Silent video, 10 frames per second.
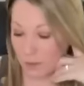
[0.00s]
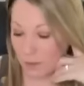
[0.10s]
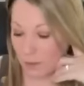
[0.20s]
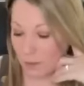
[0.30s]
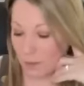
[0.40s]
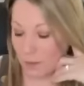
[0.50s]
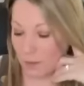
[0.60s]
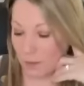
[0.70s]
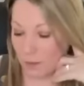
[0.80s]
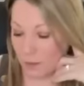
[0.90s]

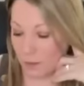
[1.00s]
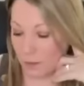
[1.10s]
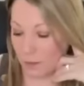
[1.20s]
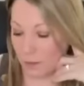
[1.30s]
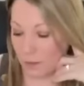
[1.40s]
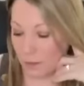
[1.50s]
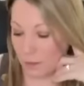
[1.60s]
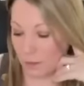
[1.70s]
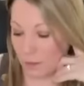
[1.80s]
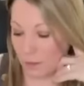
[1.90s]

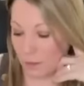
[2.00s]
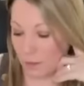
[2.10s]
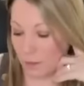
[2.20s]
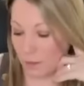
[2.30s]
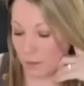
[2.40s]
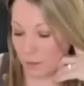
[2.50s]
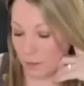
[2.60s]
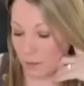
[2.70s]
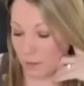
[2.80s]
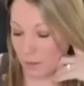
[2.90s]

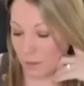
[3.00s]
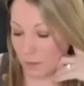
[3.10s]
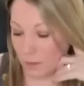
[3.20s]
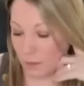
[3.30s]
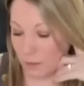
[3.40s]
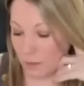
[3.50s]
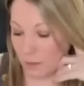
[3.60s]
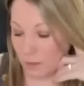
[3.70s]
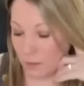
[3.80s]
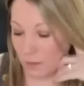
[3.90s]

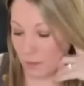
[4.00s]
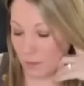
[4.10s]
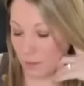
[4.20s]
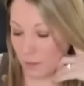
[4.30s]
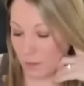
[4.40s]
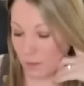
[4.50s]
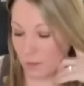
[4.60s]
(silence)